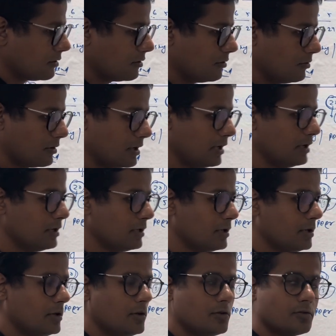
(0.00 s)
Okay,
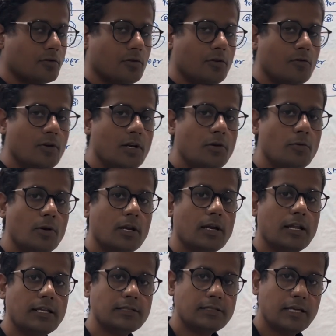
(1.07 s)
so you need to
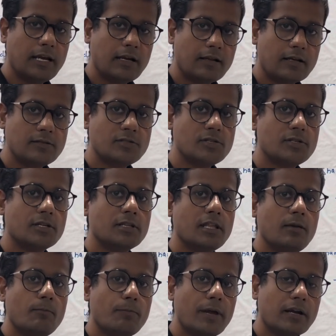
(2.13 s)
analyze that, consider the
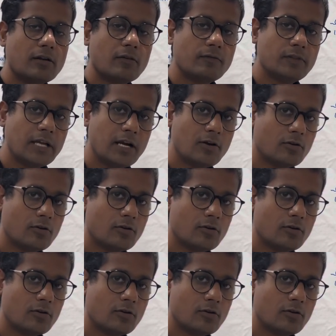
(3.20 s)
impact of that